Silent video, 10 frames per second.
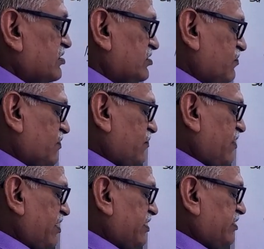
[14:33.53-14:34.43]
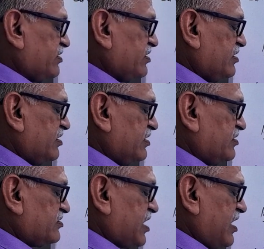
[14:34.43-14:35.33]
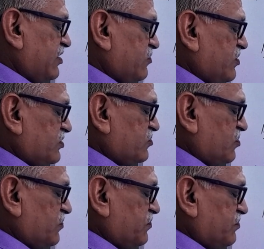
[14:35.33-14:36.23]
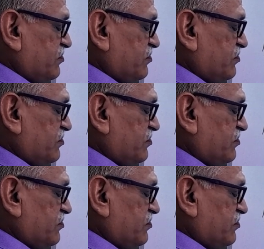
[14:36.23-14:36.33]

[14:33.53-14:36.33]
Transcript: Simplifying it, it is tan inverse of